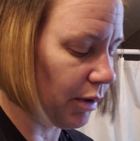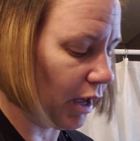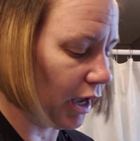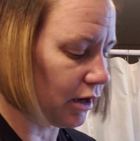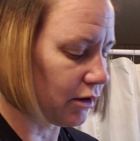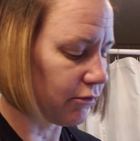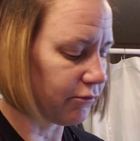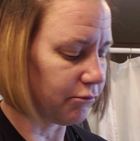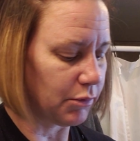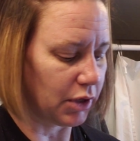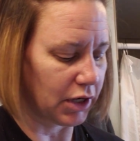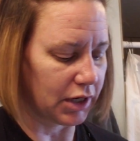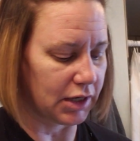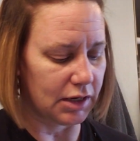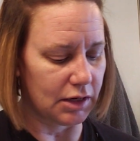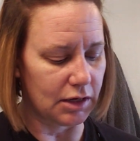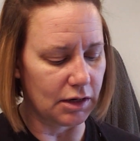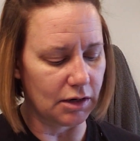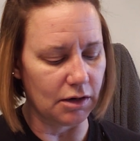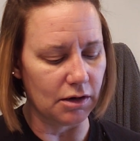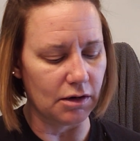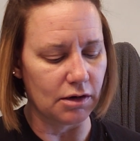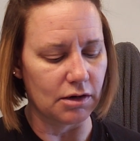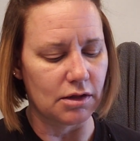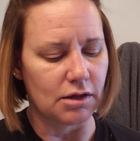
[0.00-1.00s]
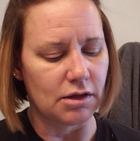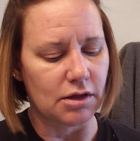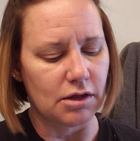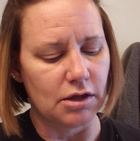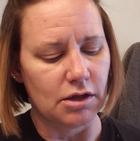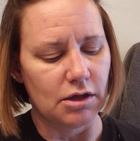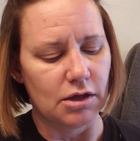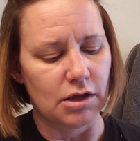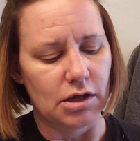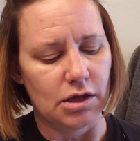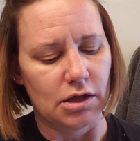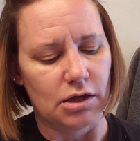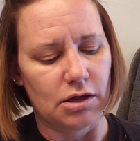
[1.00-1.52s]
back of my ear.
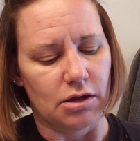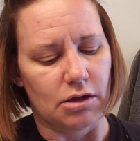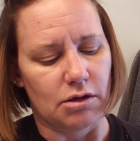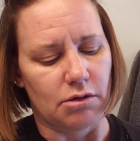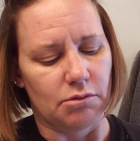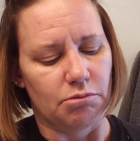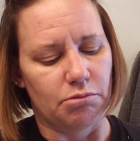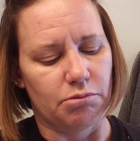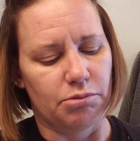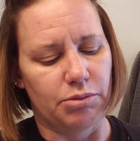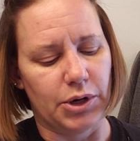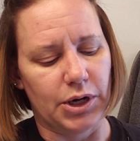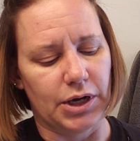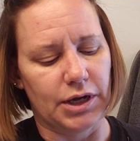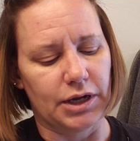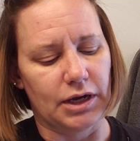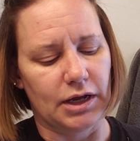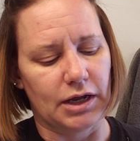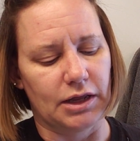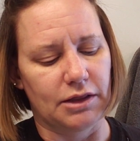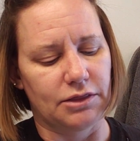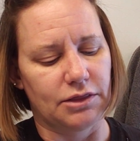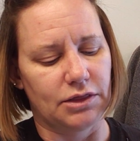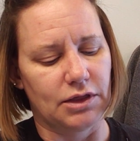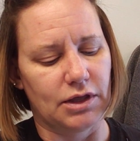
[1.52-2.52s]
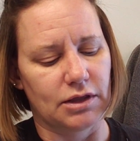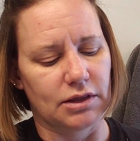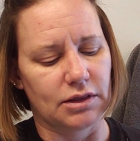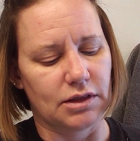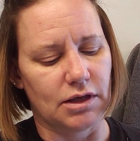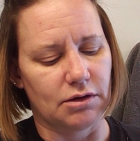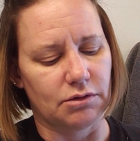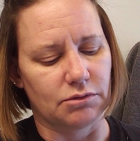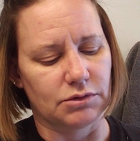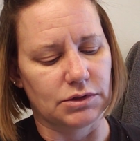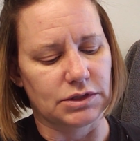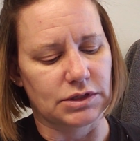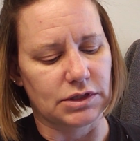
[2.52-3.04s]
But I think
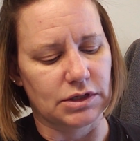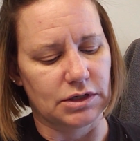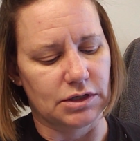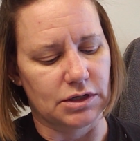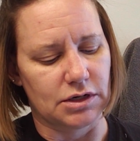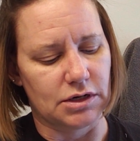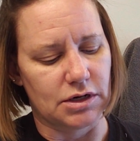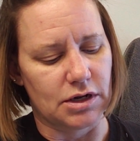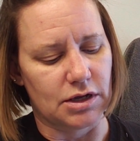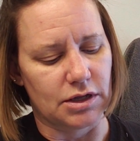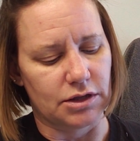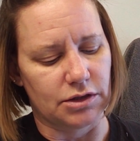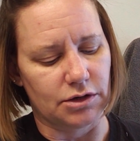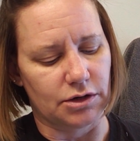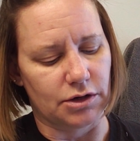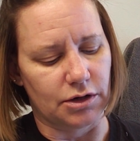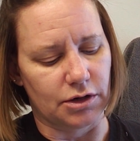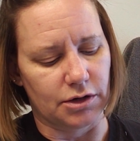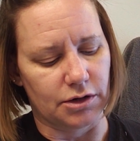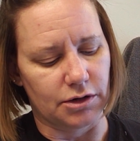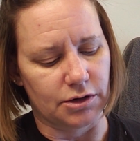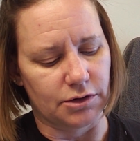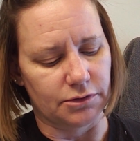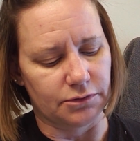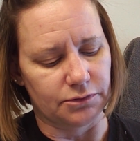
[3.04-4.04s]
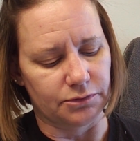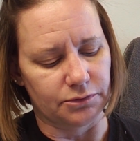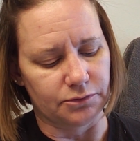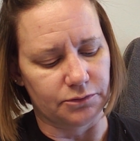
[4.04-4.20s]
that was another